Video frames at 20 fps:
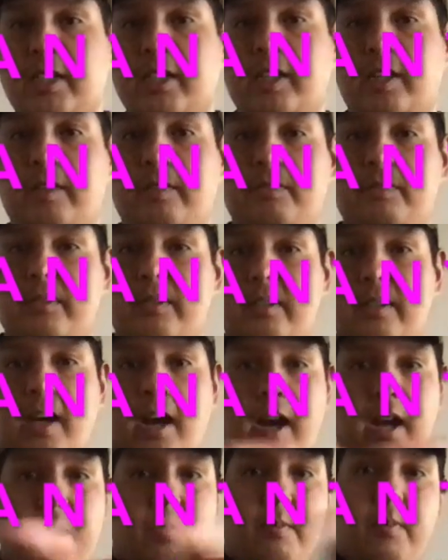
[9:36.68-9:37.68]
of
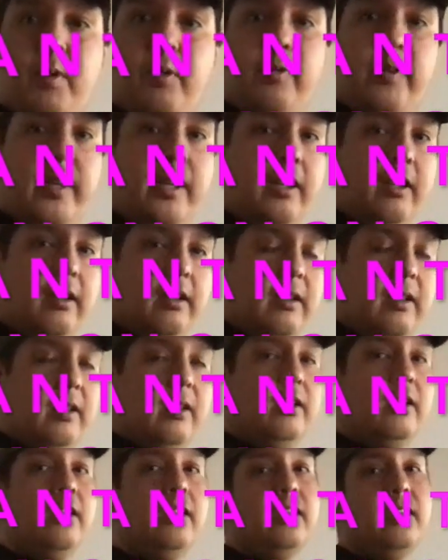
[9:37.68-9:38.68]
iMovie.
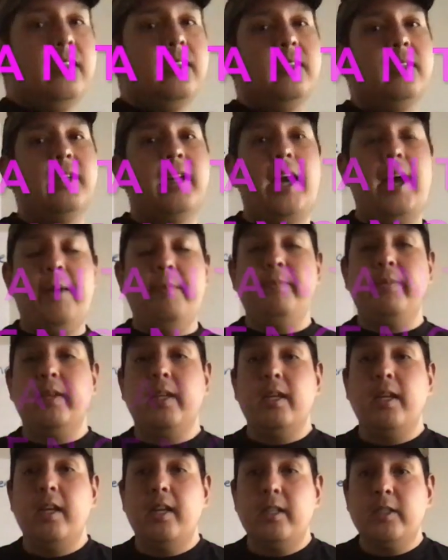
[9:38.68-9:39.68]
Okay.
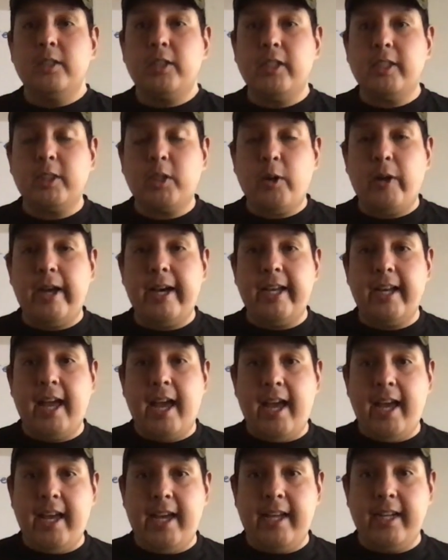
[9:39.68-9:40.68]
So let's go ahead
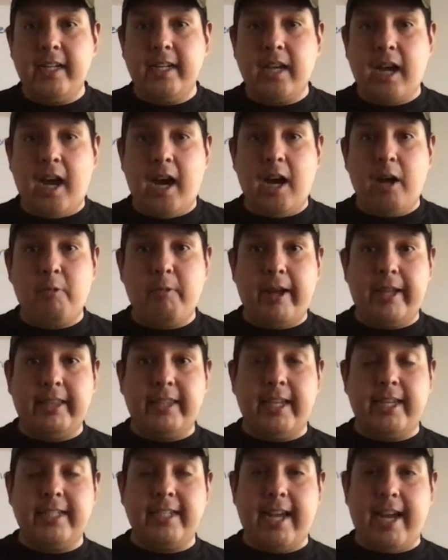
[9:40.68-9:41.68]
and write
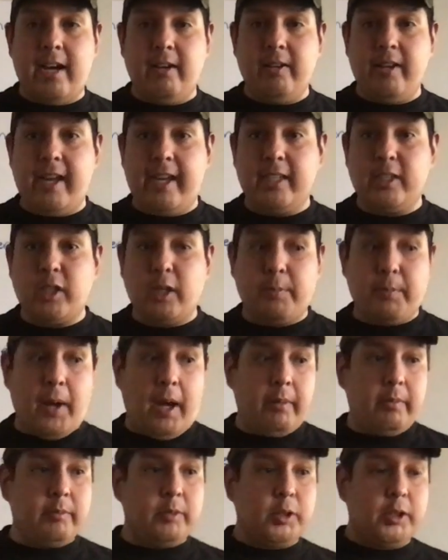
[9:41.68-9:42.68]
that down as our
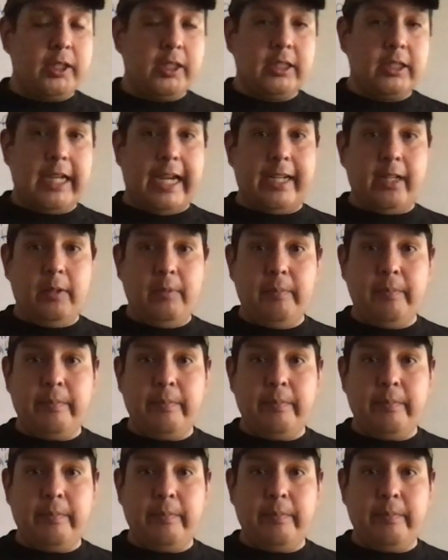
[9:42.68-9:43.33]
problem string title.